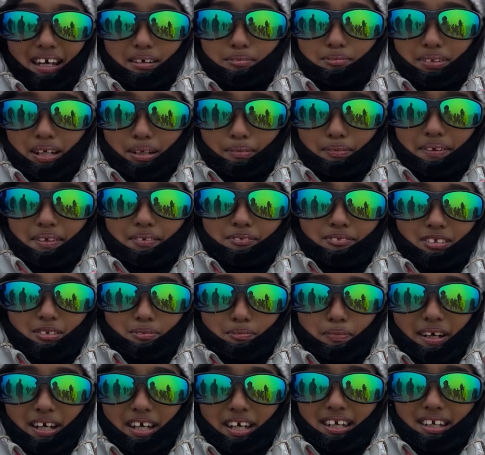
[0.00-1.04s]
am coming with
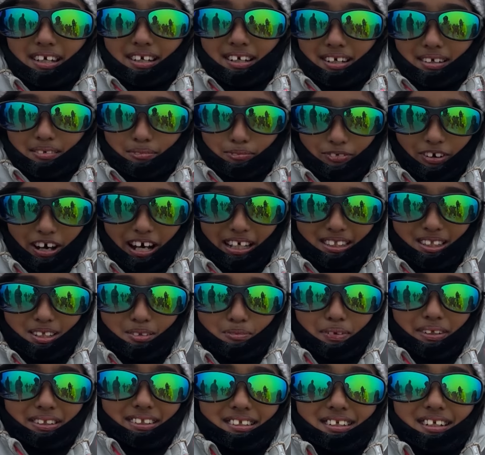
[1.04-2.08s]
my father,
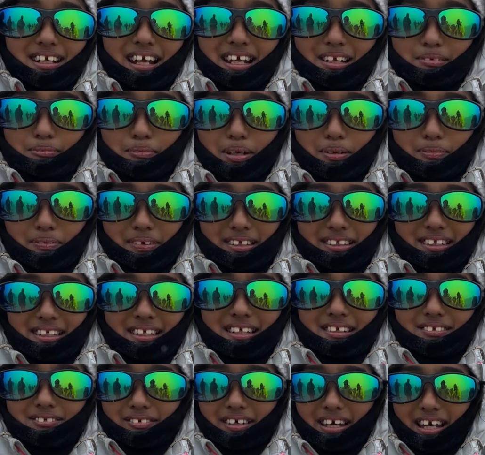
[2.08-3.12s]
mother and my brother.
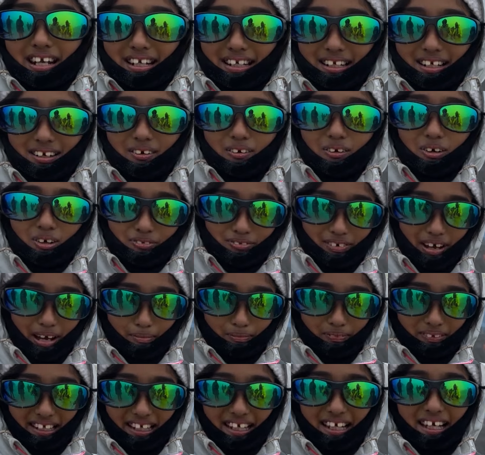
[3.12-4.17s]
We are in a whole
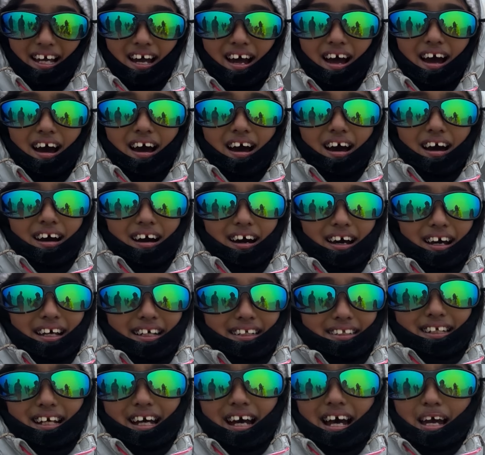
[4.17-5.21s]
family
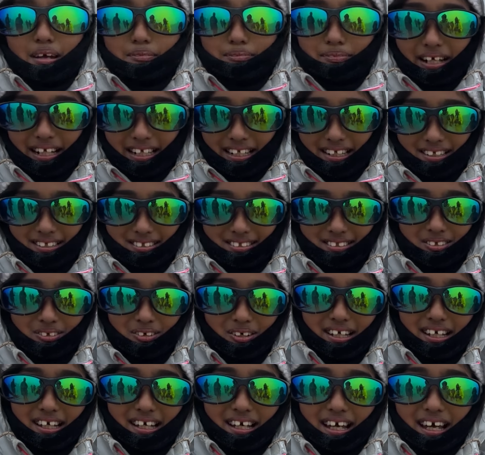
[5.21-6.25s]
and I am 10 years
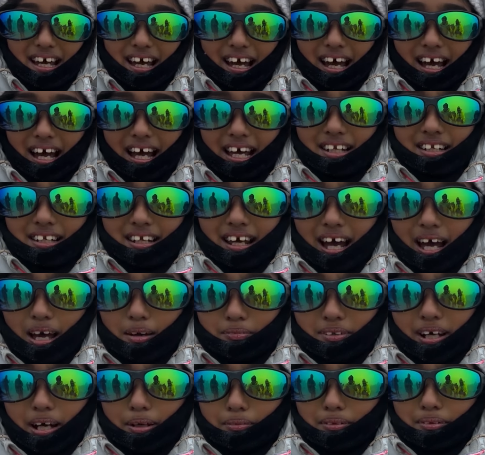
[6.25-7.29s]
old and I
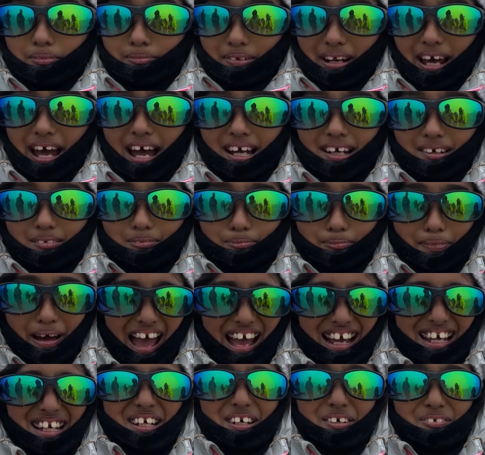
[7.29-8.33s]
am coming back,
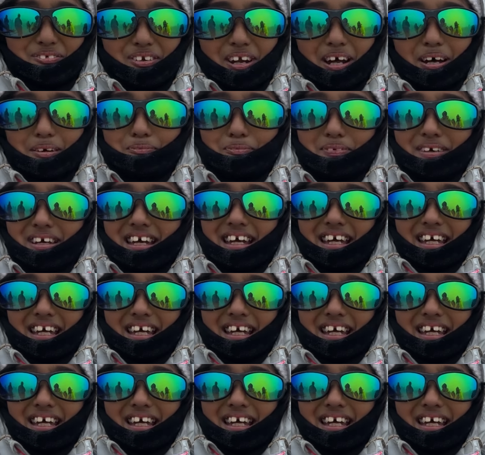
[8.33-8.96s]
back from